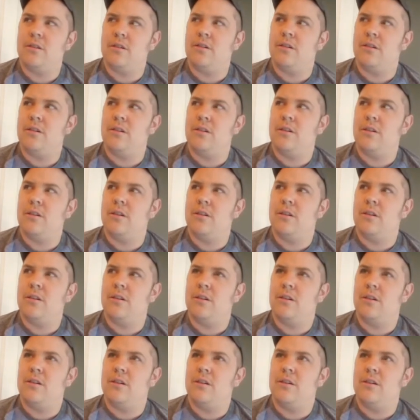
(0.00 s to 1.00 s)

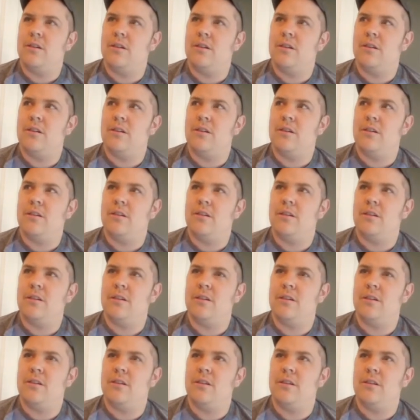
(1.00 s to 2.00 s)

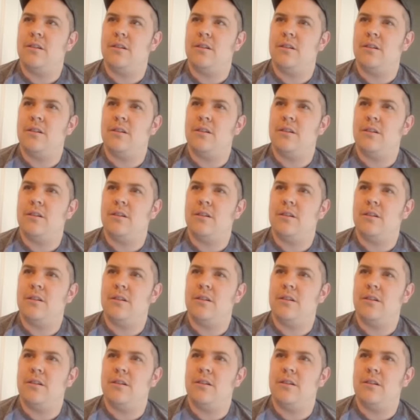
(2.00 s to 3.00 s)

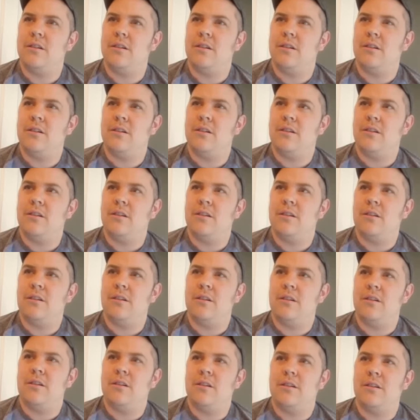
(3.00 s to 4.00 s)

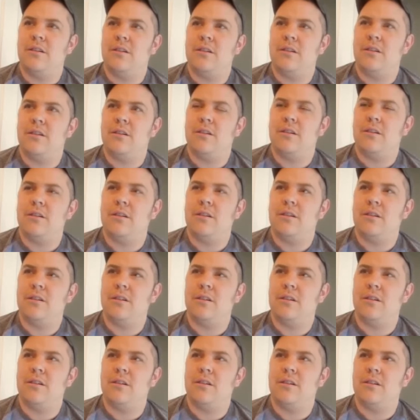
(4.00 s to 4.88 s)
(no one is talking)